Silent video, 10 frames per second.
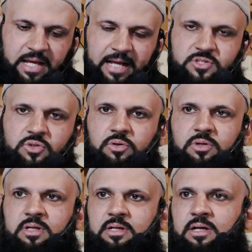And so
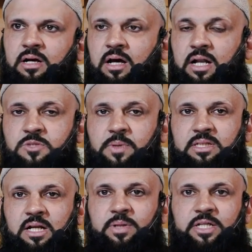Allah subhanahu wa
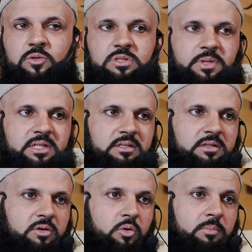ta'ala, when he used the word
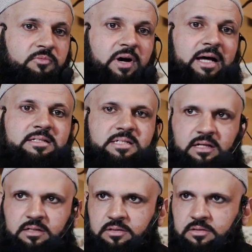qum fa'anzir,
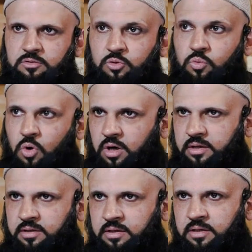to
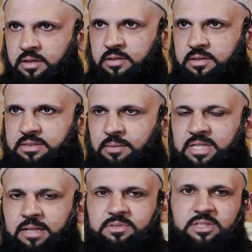warn,
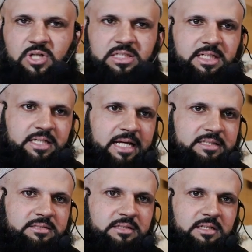sometimes they translate
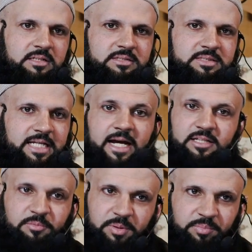as scare
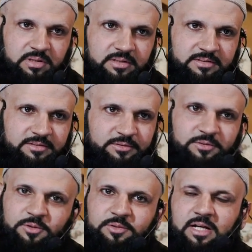the people.
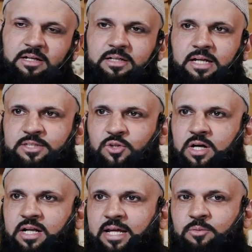So it's
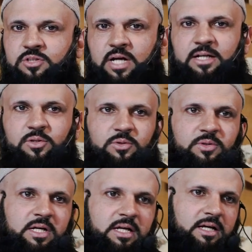not like we're trying
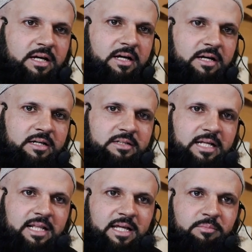to uh,
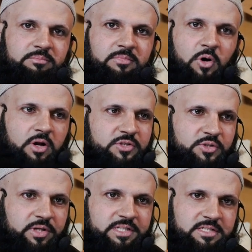tell them horror
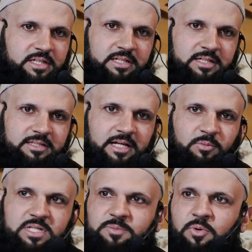stories that
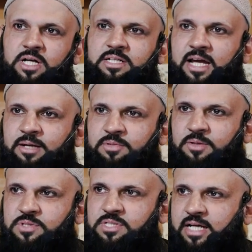once upon a time
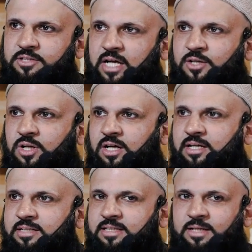there was like Dracula
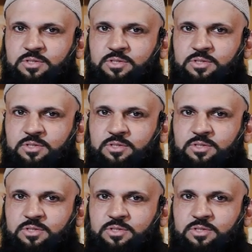and then there